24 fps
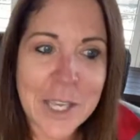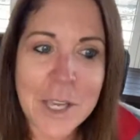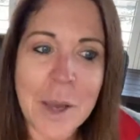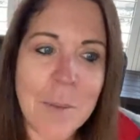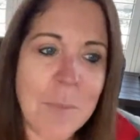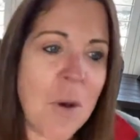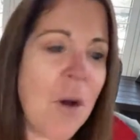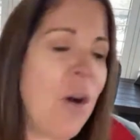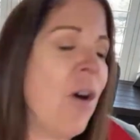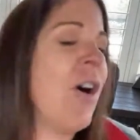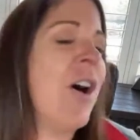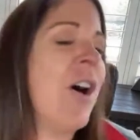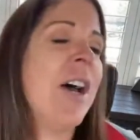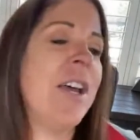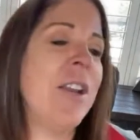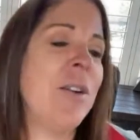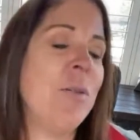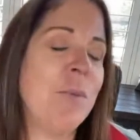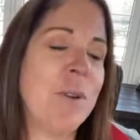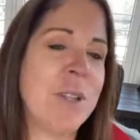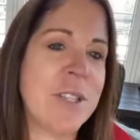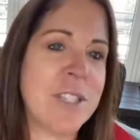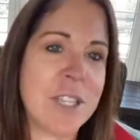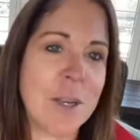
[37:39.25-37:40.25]
come on
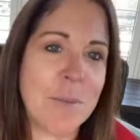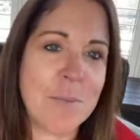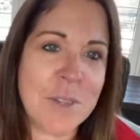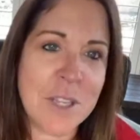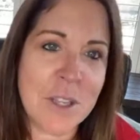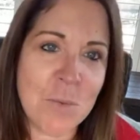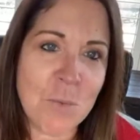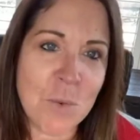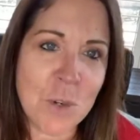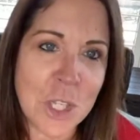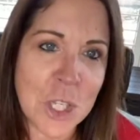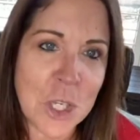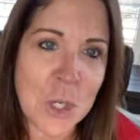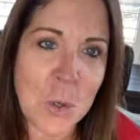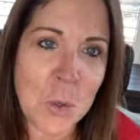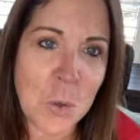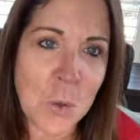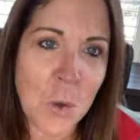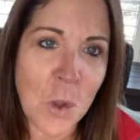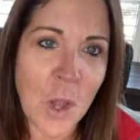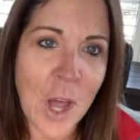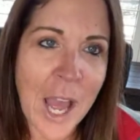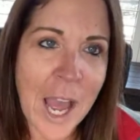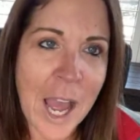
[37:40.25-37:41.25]
when something really
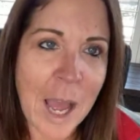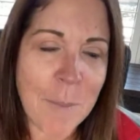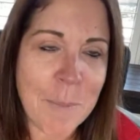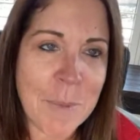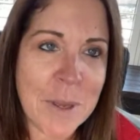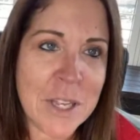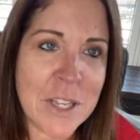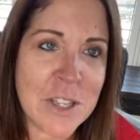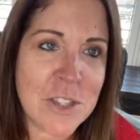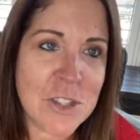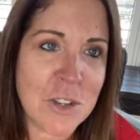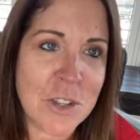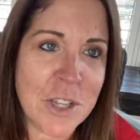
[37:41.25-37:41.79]
cool happens,